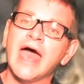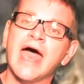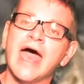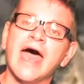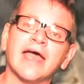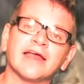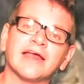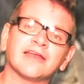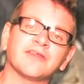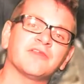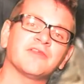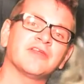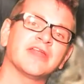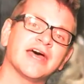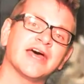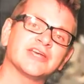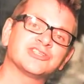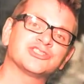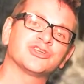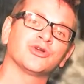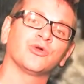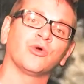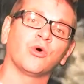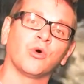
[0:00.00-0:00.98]
Act and the
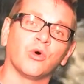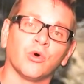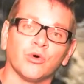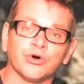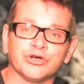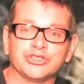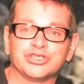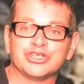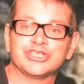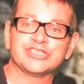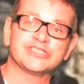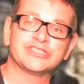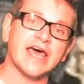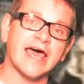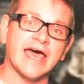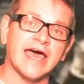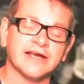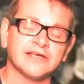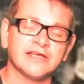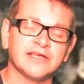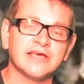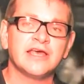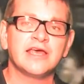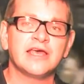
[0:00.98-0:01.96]
National Origins
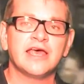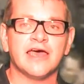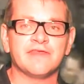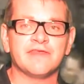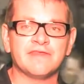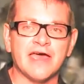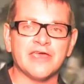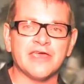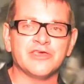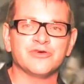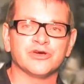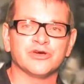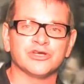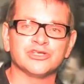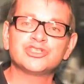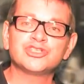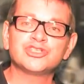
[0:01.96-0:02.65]
Act, and that you can